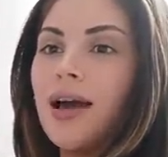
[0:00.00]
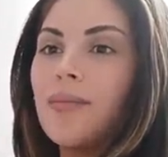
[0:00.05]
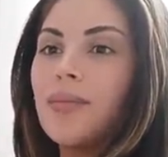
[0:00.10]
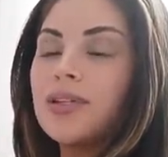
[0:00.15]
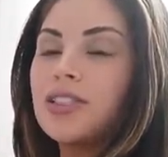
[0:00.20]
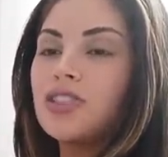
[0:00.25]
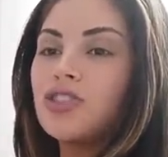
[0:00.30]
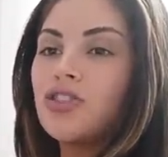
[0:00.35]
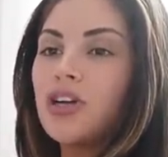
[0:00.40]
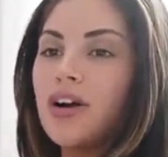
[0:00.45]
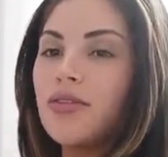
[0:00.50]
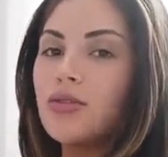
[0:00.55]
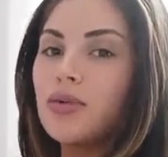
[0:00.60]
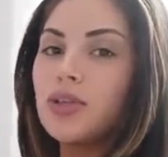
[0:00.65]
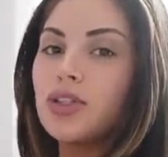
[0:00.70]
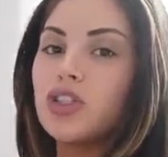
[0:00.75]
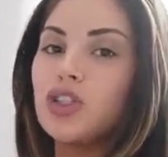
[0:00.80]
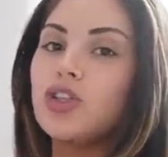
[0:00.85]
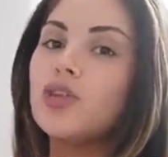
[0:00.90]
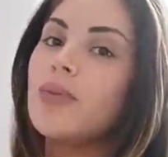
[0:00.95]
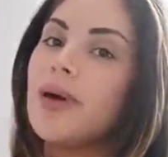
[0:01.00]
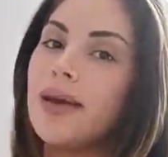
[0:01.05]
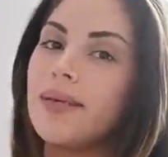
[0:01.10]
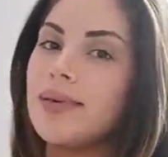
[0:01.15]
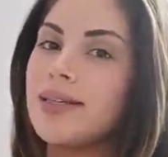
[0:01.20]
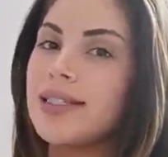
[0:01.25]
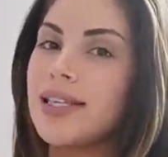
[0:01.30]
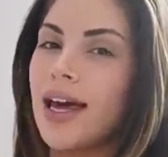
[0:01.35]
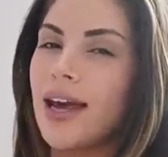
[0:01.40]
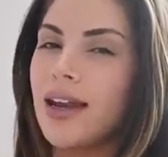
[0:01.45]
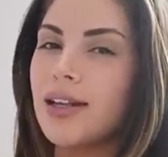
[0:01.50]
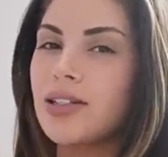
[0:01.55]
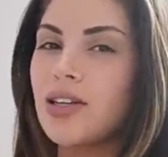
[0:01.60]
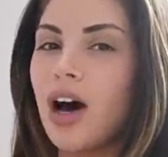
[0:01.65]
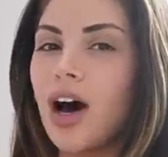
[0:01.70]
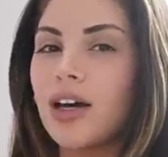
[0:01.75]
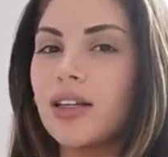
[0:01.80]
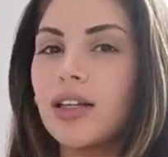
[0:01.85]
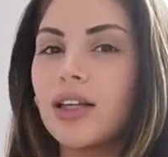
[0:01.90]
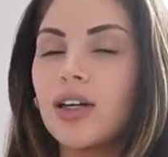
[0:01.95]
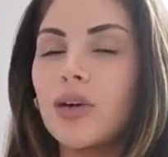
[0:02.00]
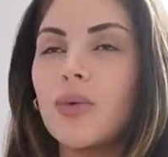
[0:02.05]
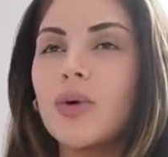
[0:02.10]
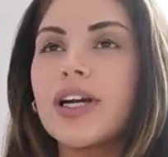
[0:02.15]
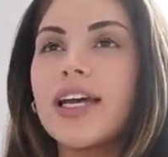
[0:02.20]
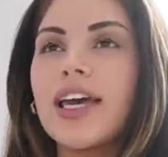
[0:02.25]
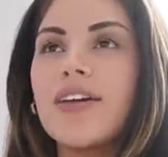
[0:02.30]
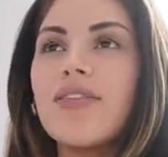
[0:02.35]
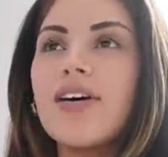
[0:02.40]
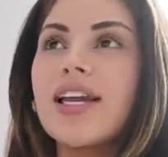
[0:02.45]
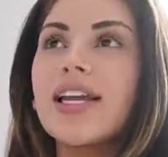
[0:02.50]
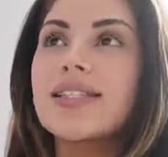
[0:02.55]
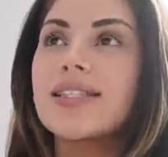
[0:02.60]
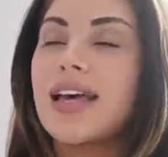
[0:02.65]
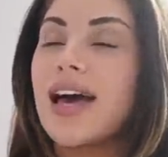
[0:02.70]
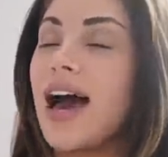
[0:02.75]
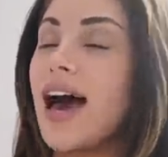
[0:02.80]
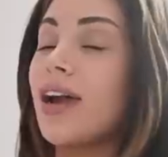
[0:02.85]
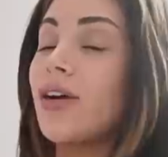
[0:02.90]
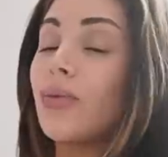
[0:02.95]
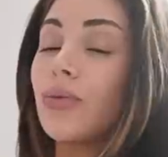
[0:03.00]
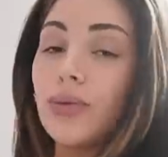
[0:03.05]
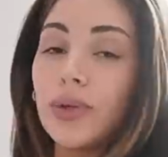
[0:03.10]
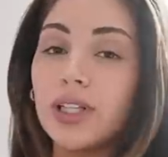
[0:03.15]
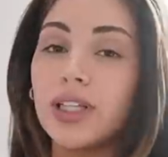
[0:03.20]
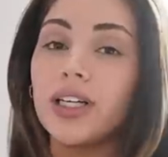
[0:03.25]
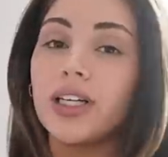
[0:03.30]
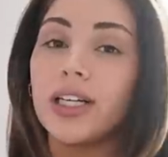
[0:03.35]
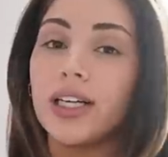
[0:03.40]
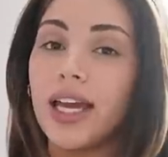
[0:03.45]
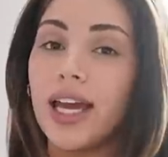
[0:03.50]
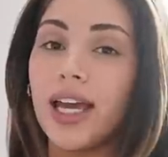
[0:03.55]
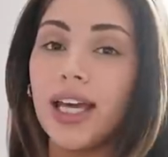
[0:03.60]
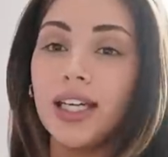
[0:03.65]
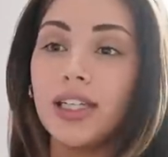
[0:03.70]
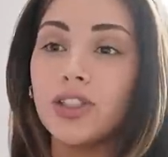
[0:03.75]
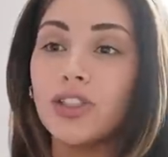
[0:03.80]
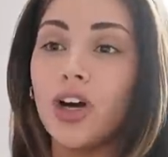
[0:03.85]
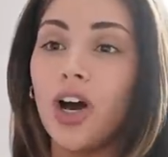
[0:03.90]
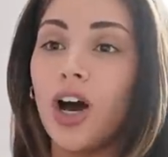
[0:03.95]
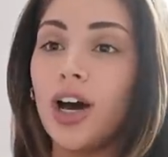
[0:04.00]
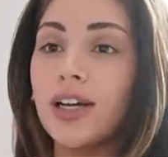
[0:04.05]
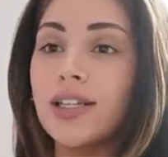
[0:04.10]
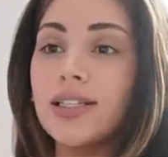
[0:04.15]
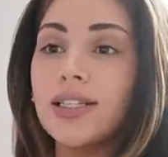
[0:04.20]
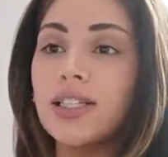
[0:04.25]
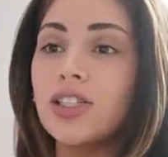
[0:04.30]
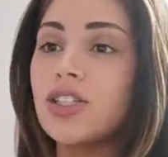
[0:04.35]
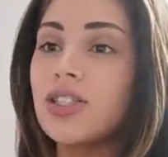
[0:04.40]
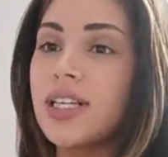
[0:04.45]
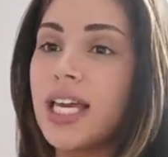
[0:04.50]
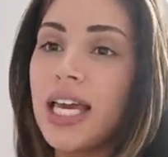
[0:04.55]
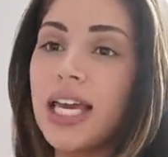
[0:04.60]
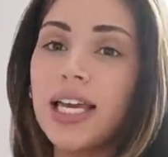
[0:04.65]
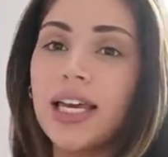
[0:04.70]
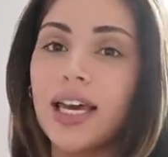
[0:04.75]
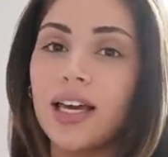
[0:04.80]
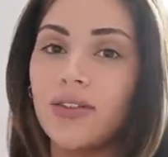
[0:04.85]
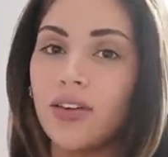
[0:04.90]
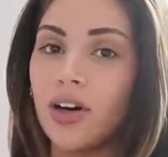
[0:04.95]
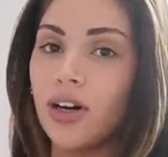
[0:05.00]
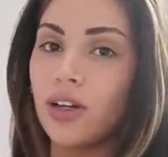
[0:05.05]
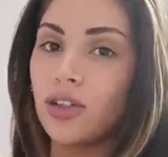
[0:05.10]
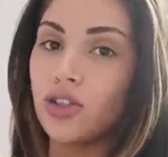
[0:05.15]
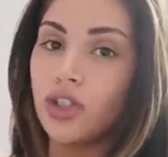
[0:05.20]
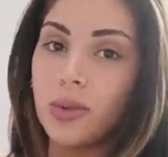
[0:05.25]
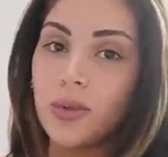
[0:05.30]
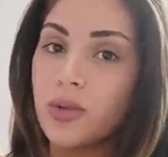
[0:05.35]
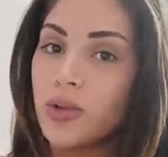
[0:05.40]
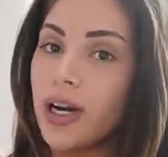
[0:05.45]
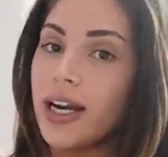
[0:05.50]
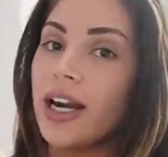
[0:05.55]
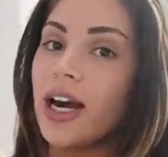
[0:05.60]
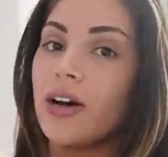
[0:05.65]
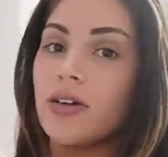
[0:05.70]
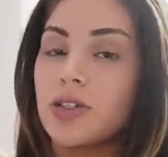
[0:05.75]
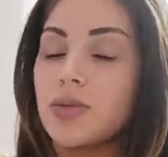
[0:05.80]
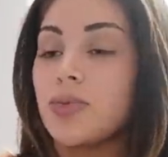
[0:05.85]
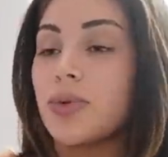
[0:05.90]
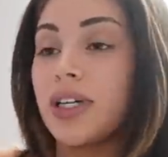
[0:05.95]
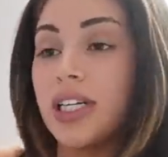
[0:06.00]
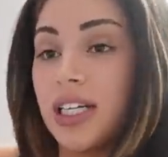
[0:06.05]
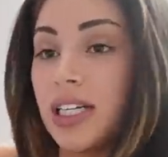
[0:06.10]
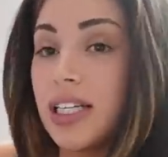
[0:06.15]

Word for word: but to travel with two babies and a toddler, well, Kayvon is at a really good age. Honestly, just taking Kayvon on trips right now is pretty